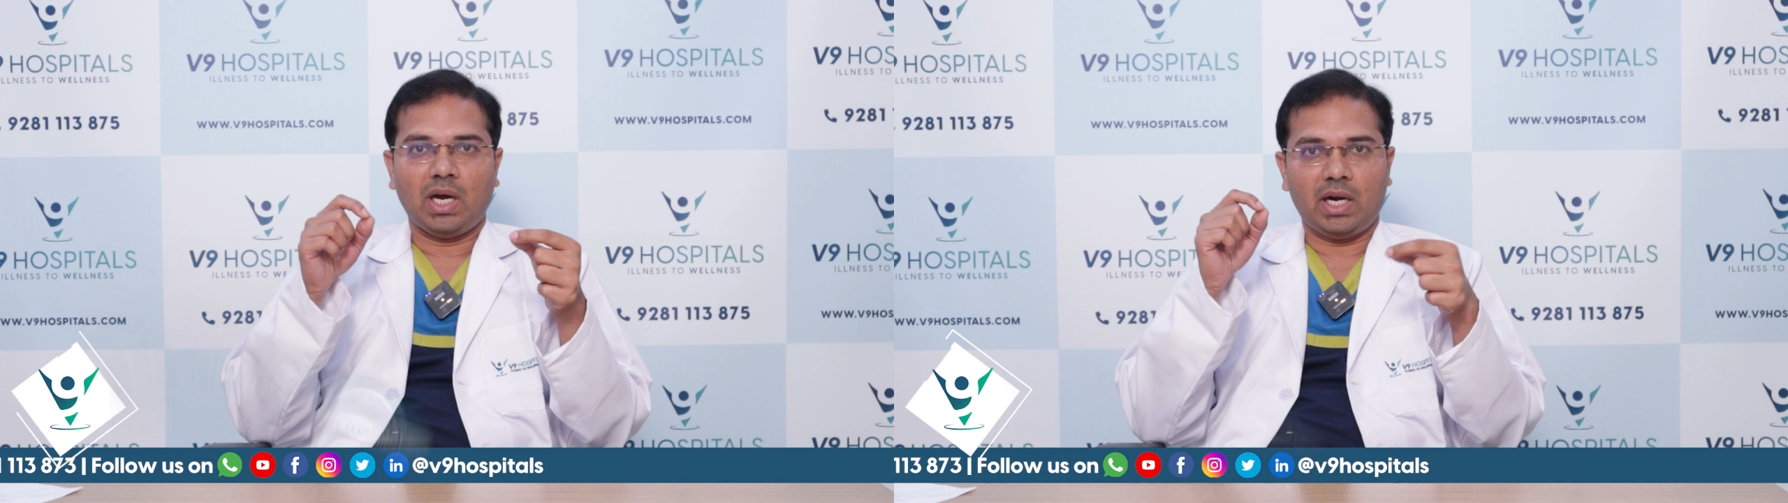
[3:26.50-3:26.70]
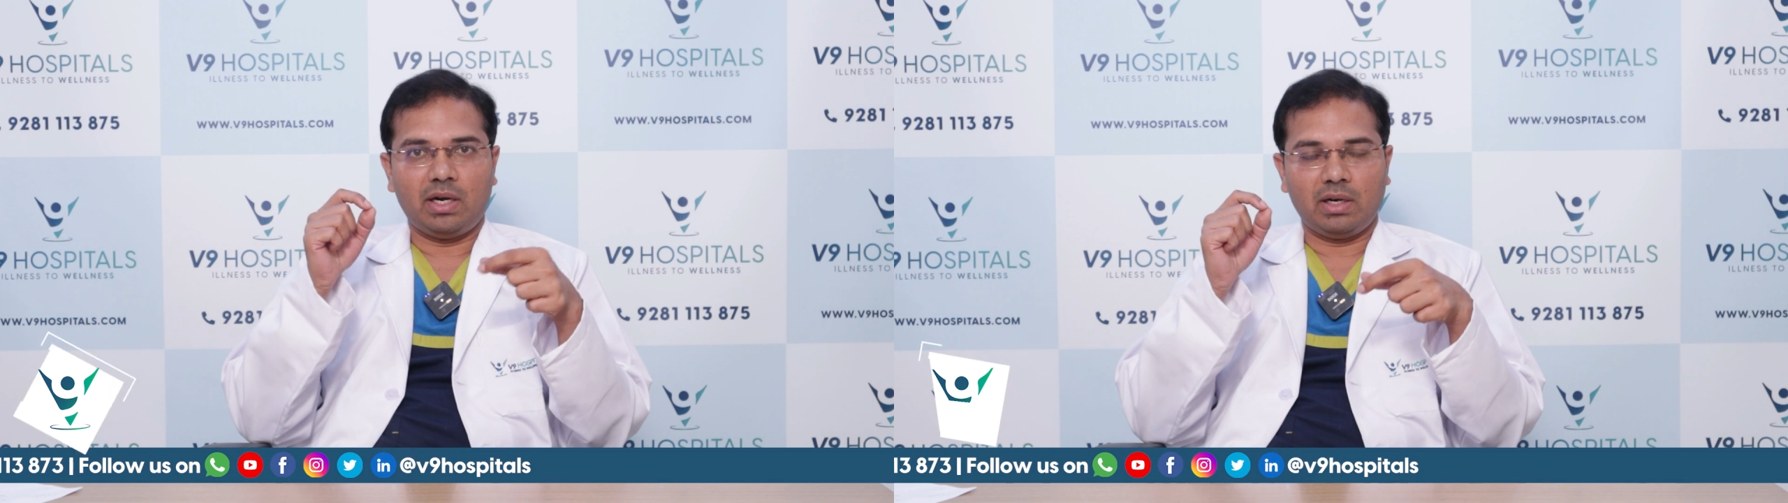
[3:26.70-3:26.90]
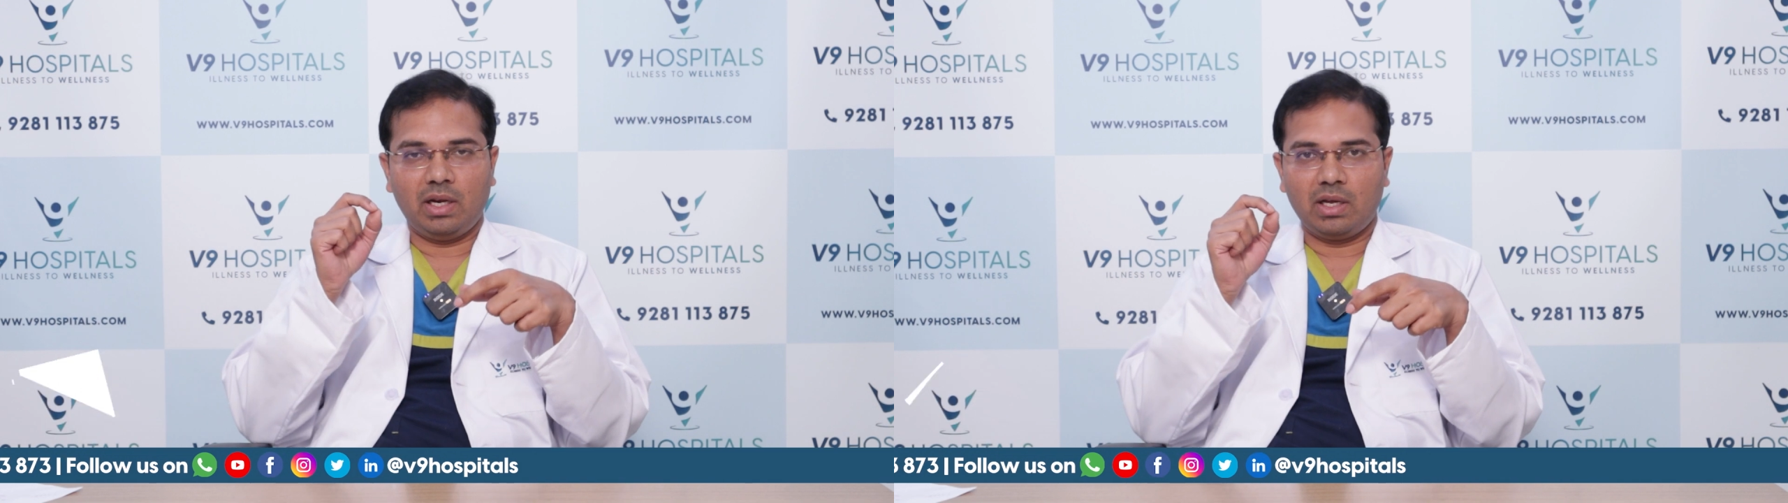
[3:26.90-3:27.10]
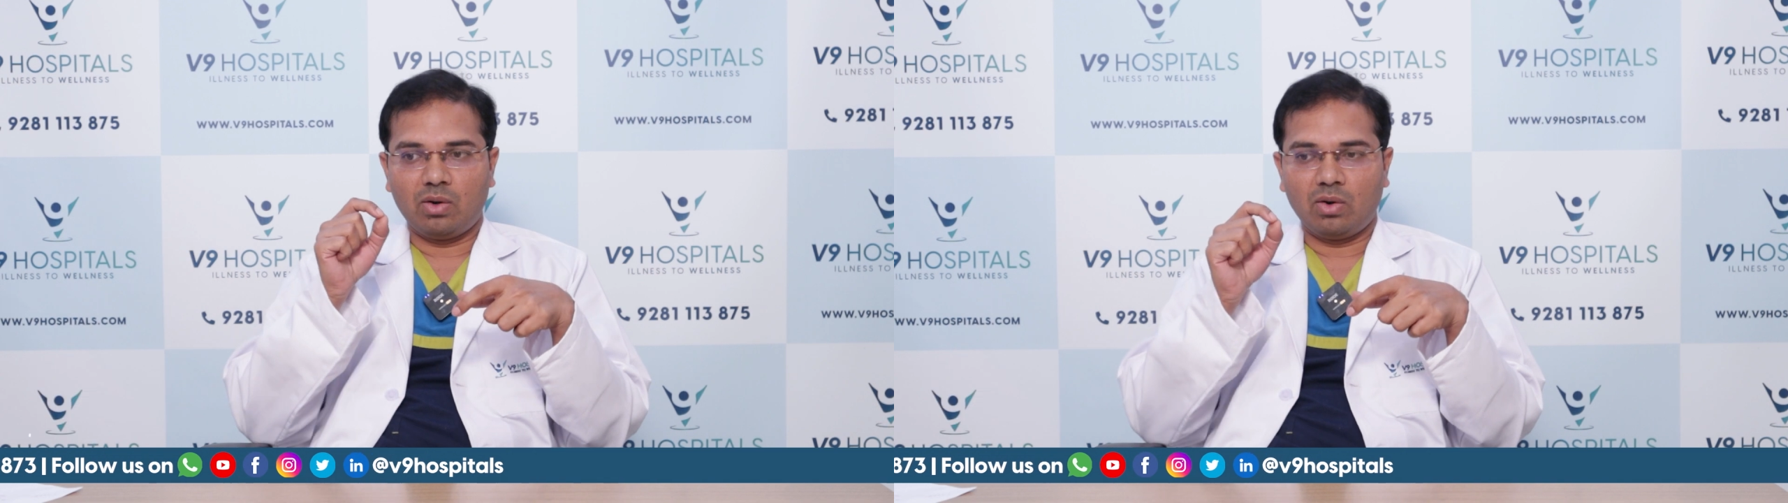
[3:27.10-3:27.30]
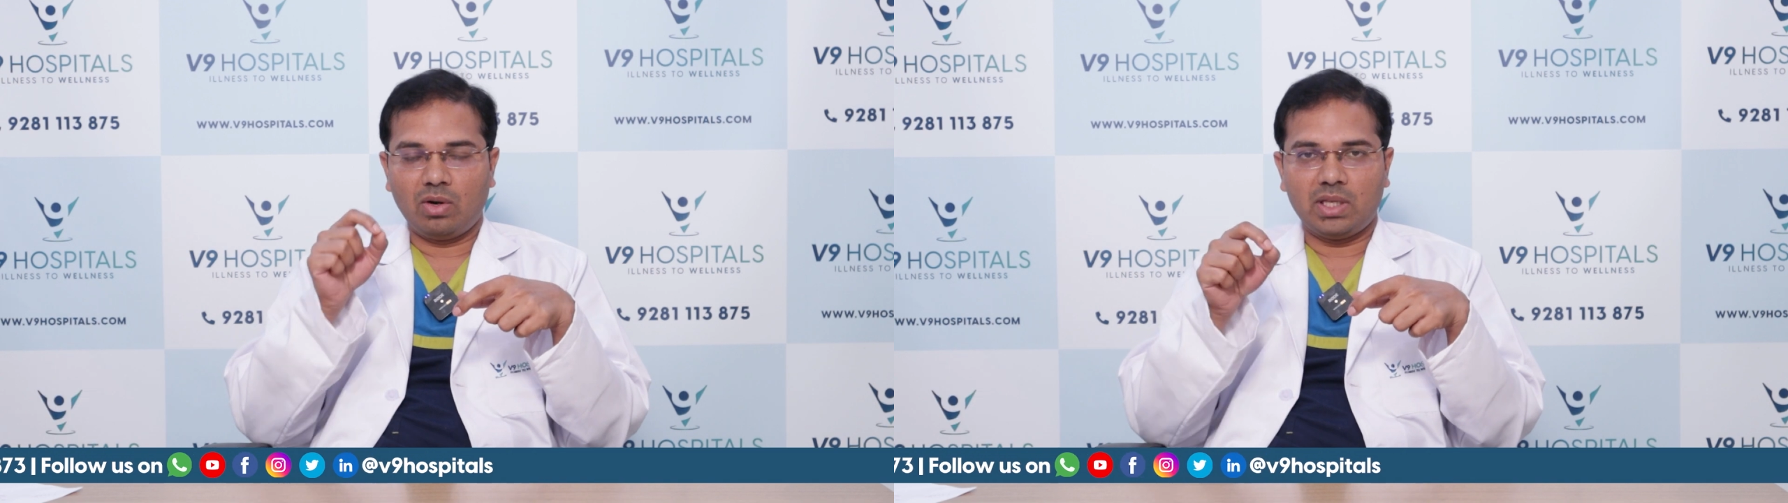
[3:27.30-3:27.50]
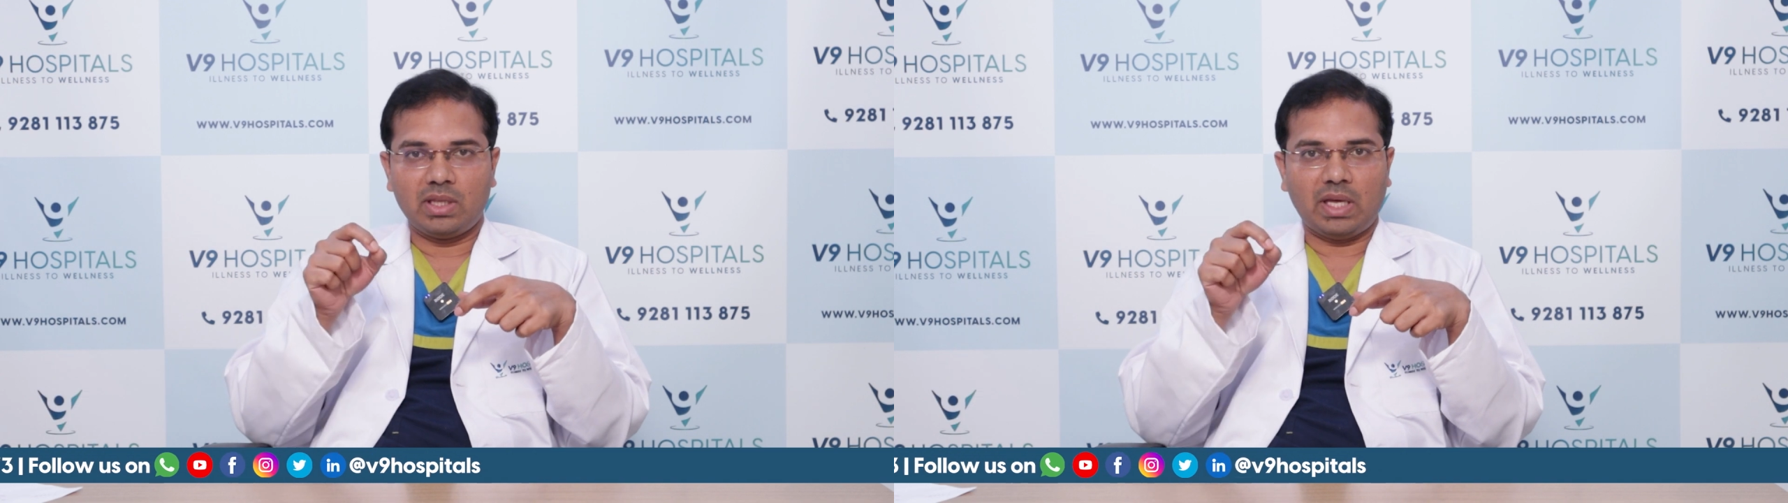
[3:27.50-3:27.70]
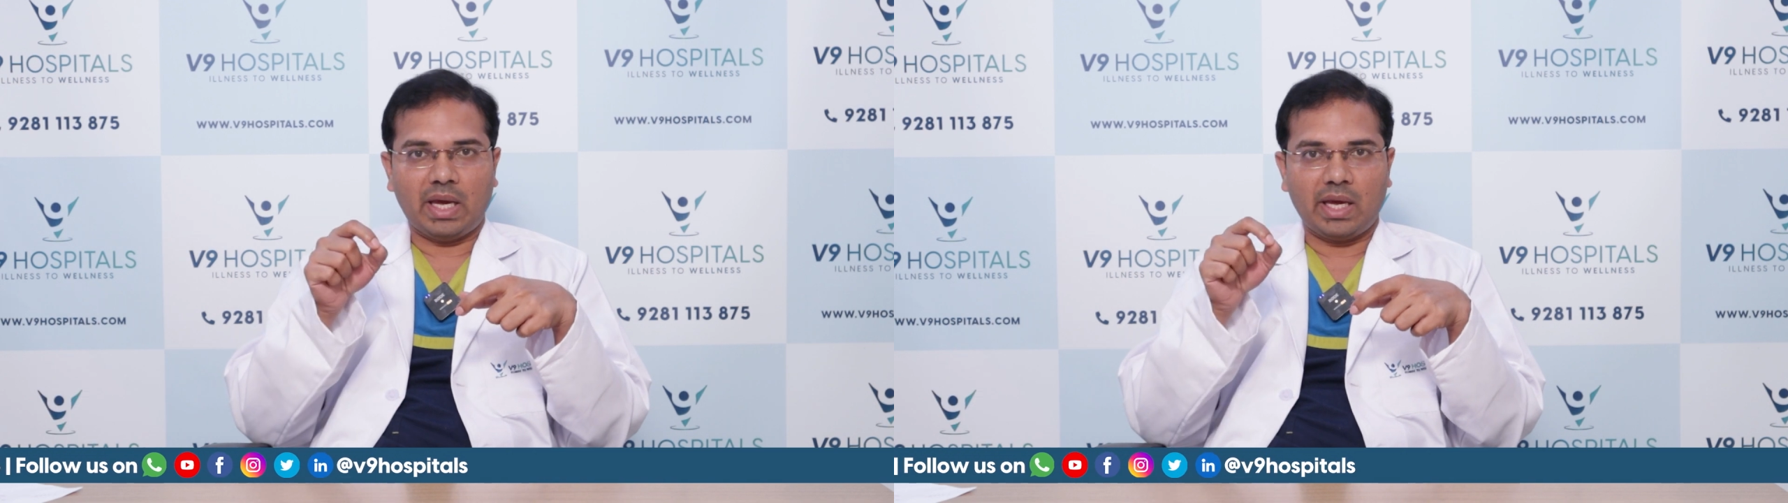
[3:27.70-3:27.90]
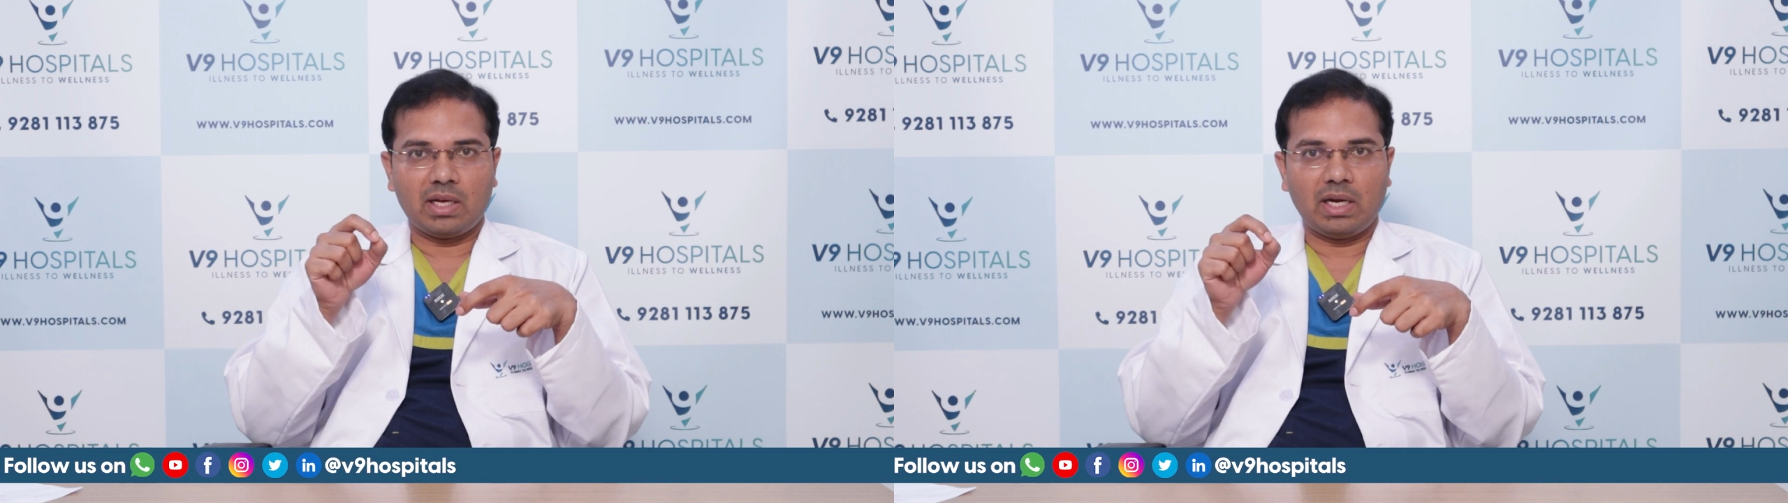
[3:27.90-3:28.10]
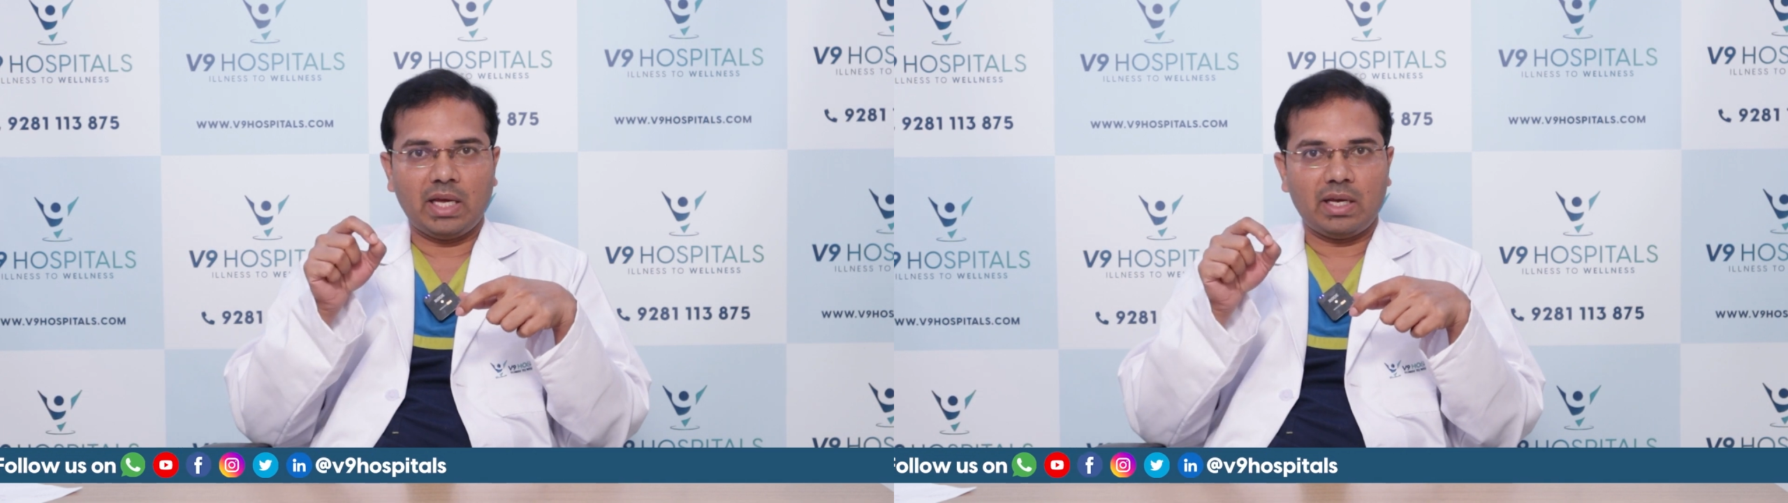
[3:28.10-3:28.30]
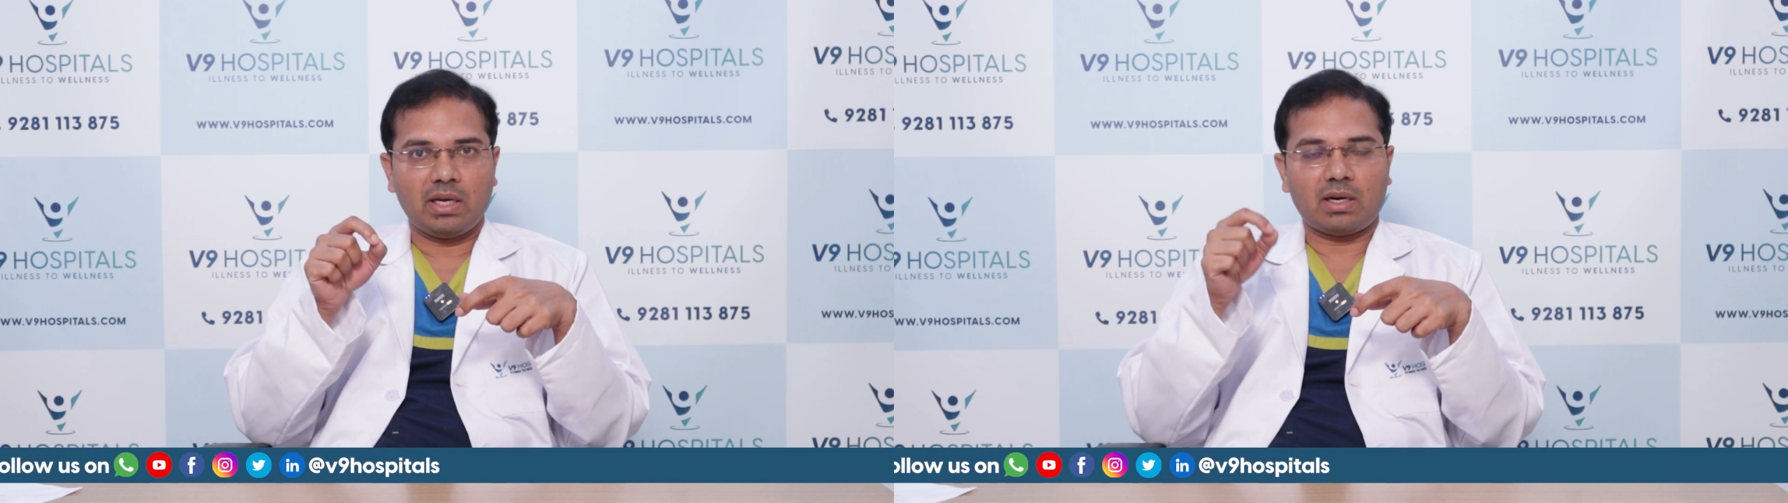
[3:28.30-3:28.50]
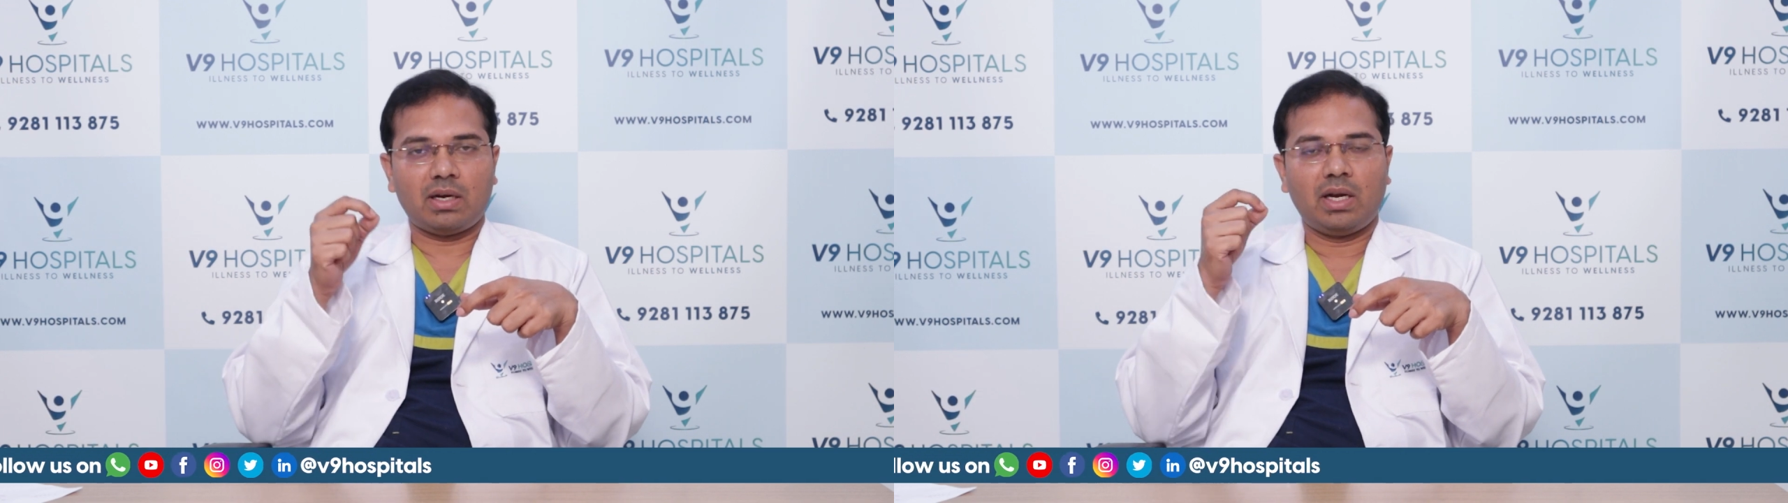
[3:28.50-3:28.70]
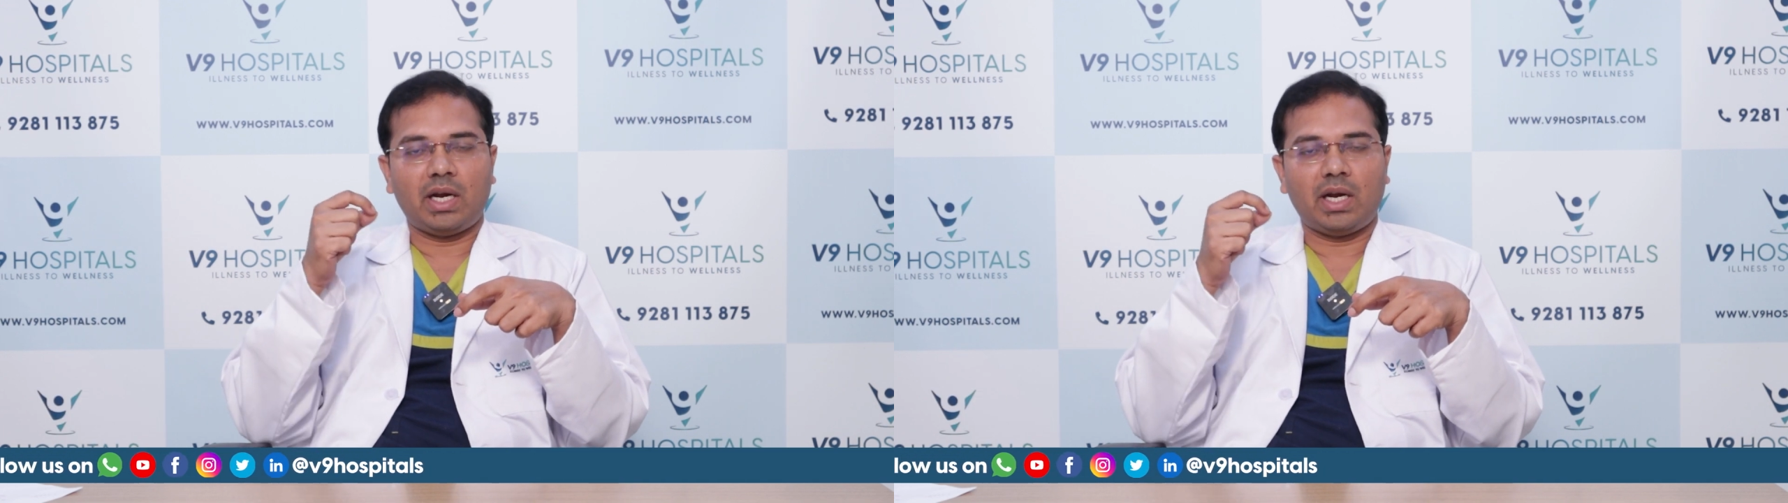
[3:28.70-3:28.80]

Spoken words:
a drilling hole in the egg layer